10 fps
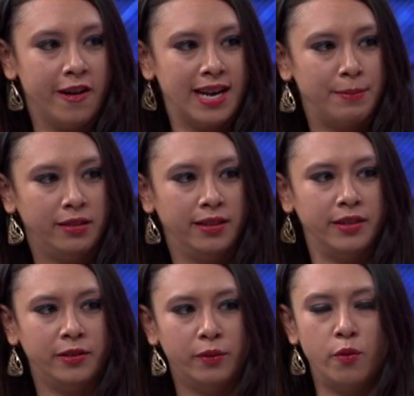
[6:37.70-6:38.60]
and I'm a
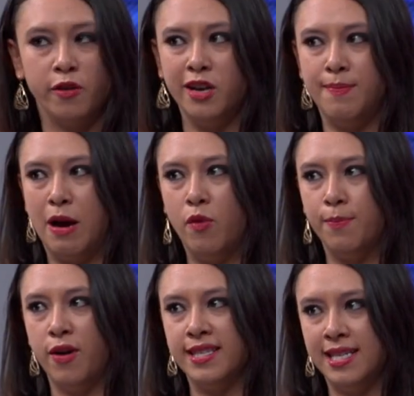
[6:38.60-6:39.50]
little worried about
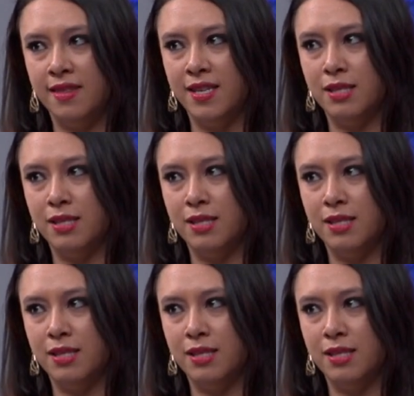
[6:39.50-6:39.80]
what precedent